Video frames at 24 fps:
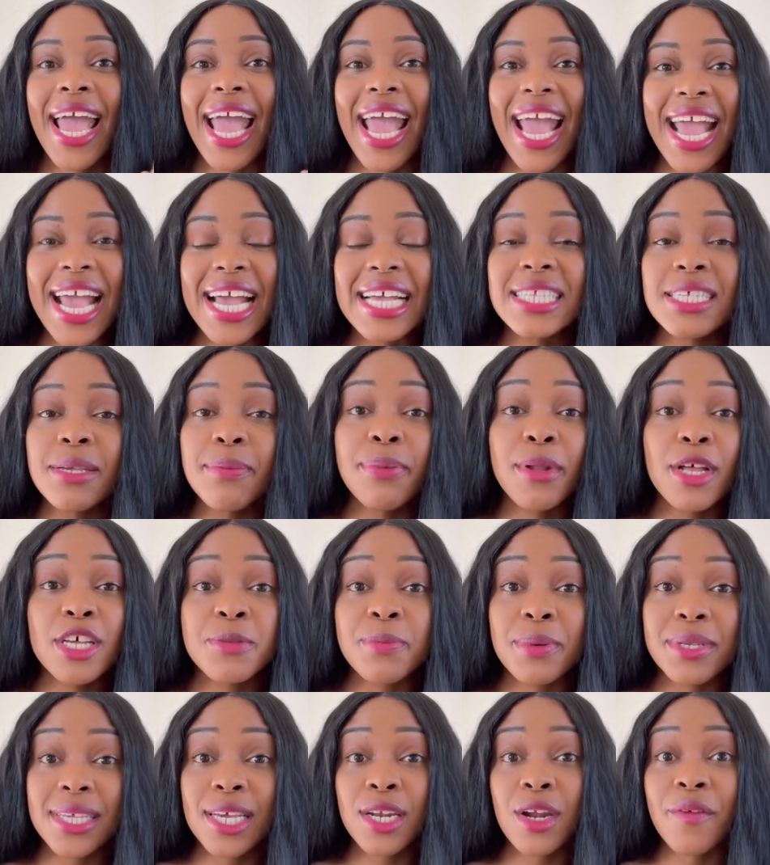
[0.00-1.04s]

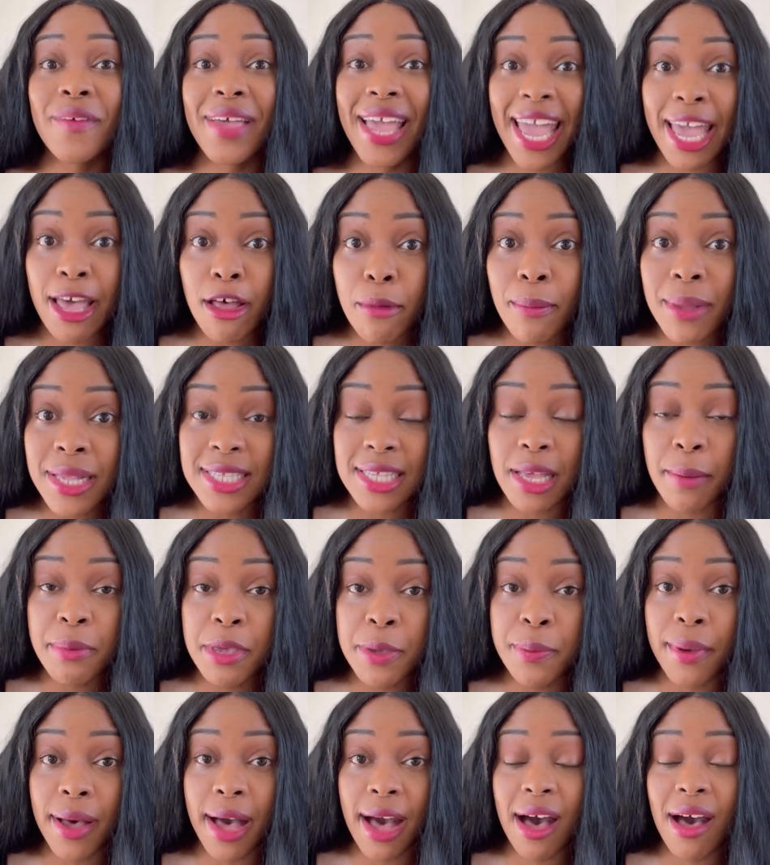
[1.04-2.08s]
80%+ of ailments that
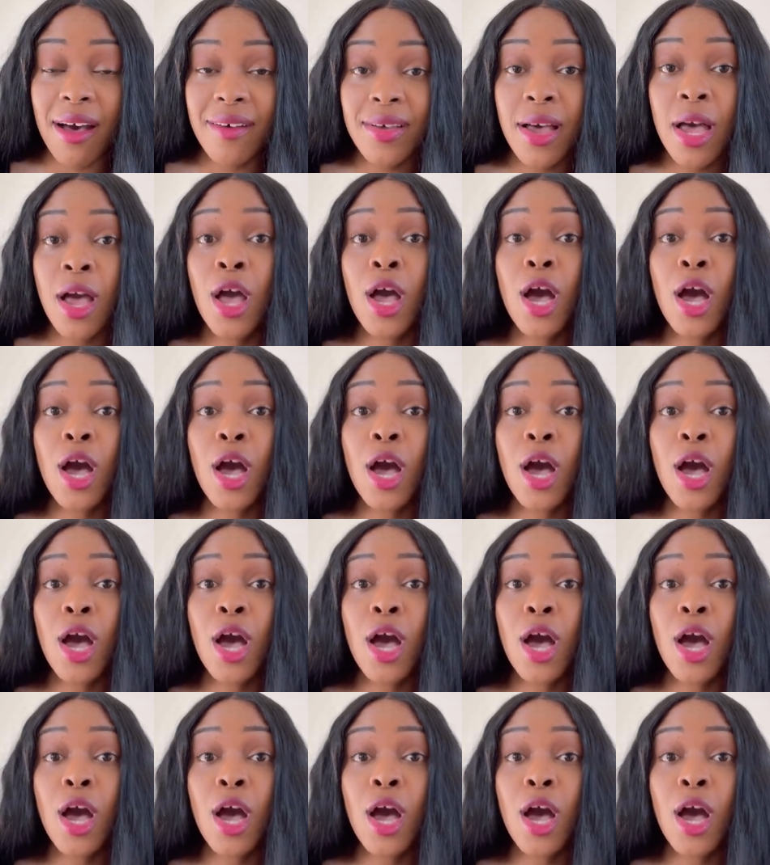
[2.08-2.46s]
people have